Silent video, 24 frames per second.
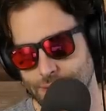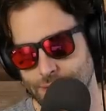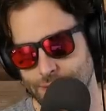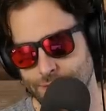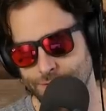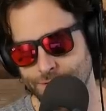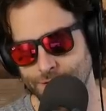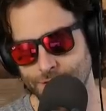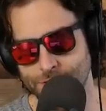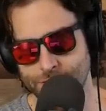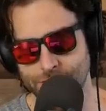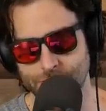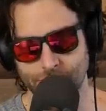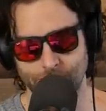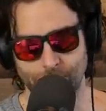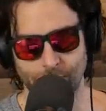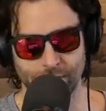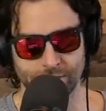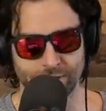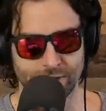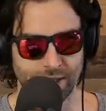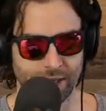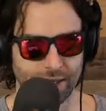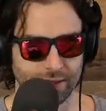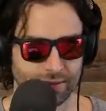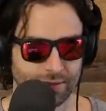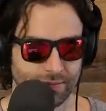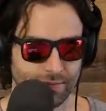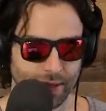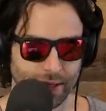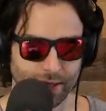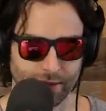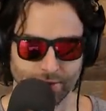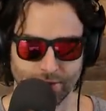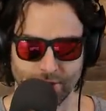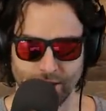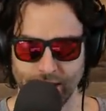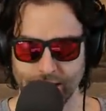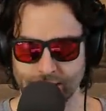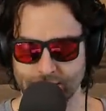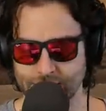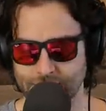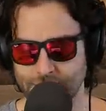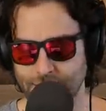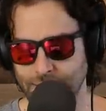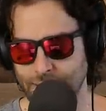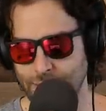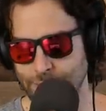Fell asleep watching that Michael
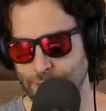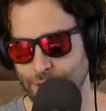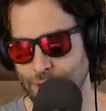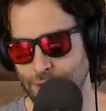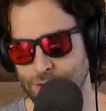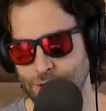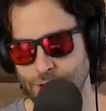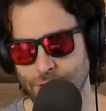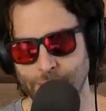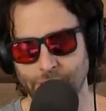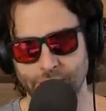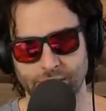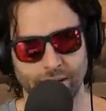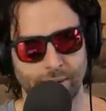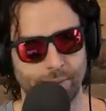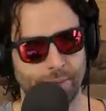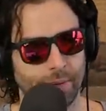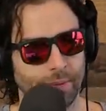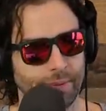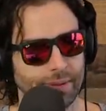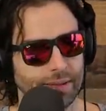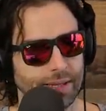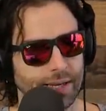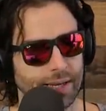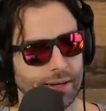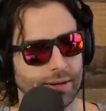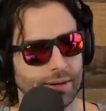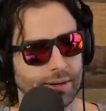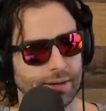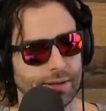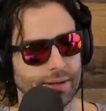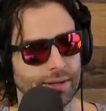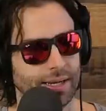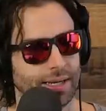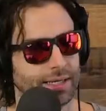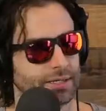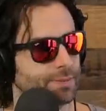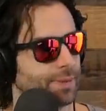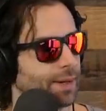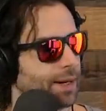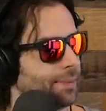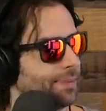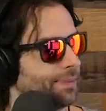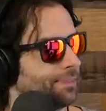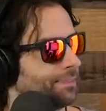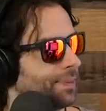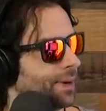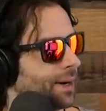Jackson documentary. I'll talk about that probably later in the next
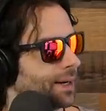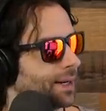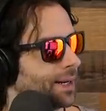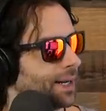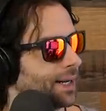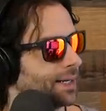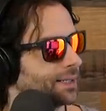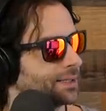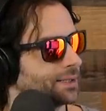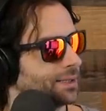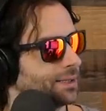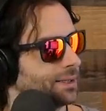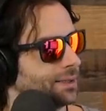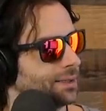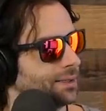podcast.